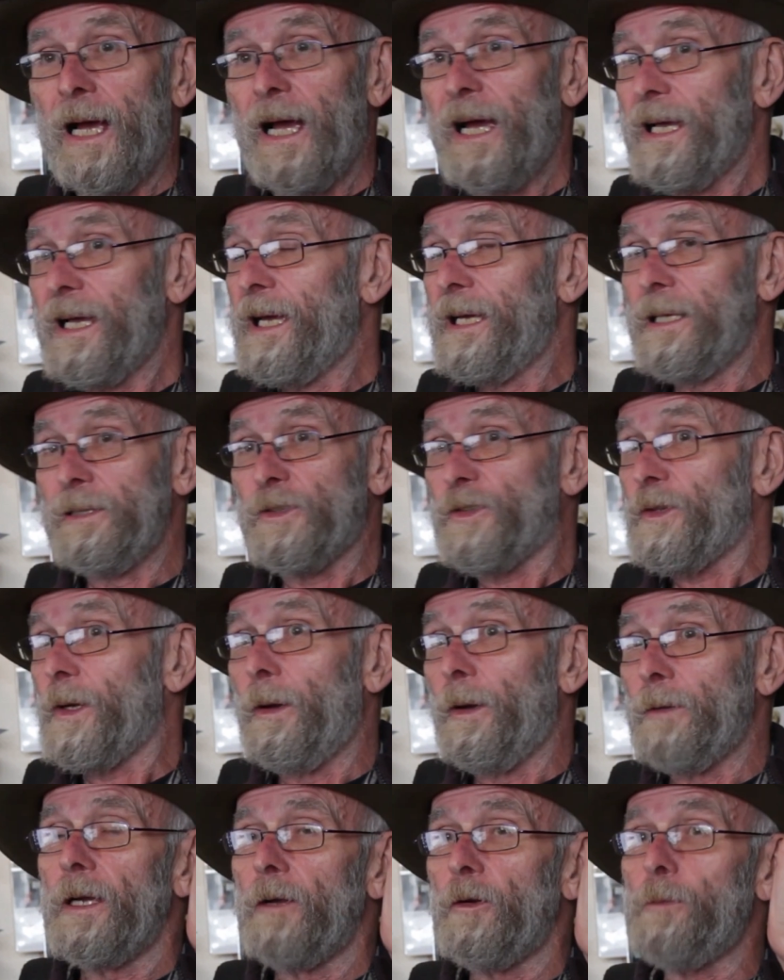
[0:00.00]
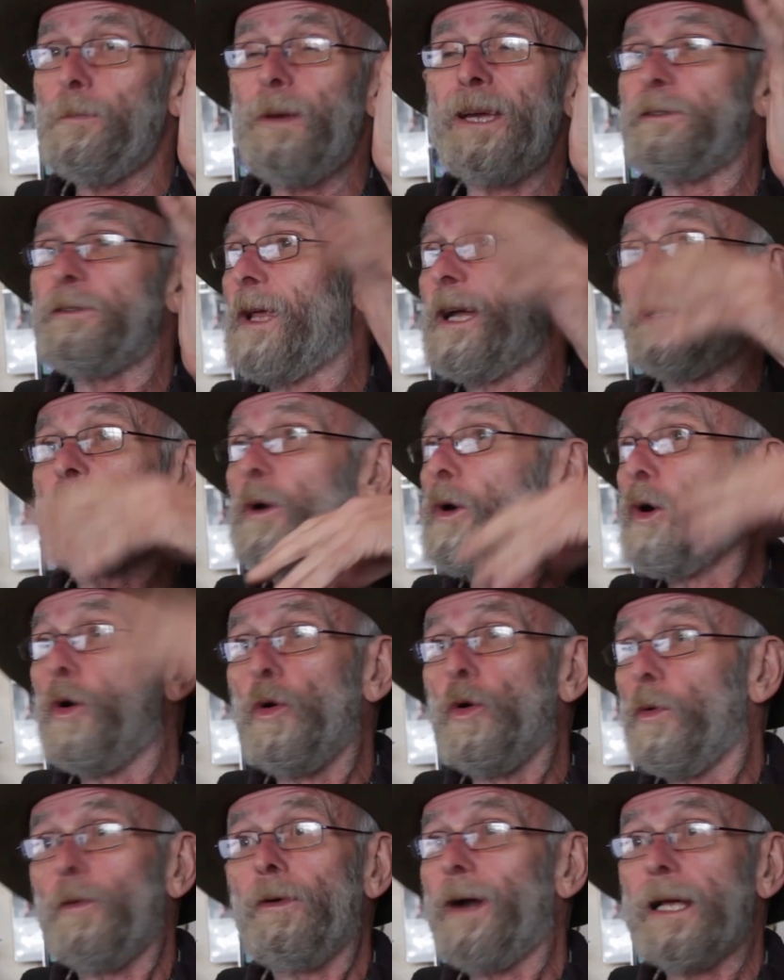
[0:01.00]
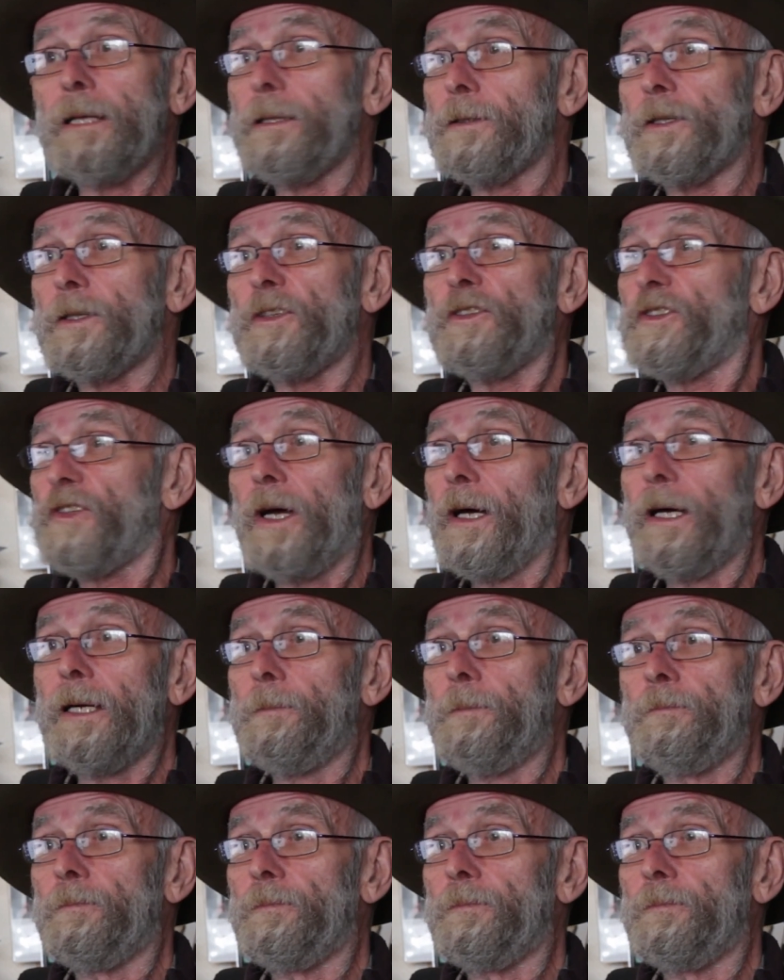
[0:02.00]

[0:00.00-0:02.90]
He's remained there all the time.